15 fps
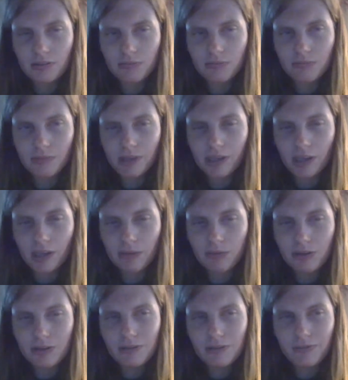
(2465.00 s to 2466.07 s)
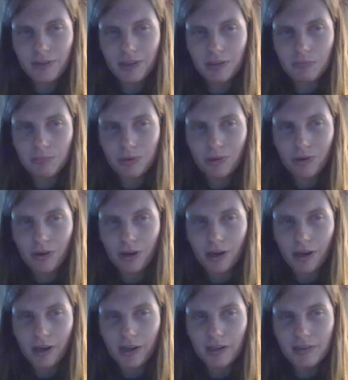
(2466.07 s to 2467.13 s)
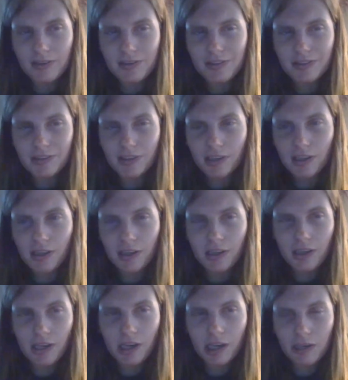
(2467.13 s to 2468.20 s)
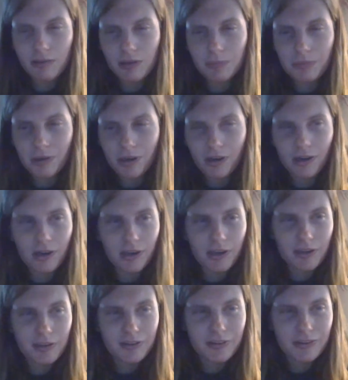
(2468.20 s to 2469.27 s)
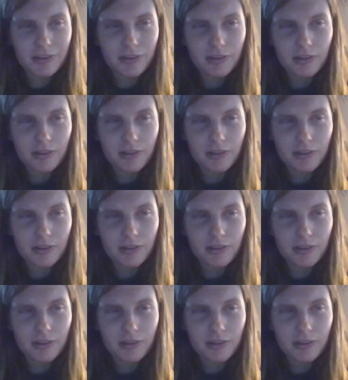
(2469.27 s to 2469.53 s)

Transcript: wait, I wonder if I can pause. How do I pause?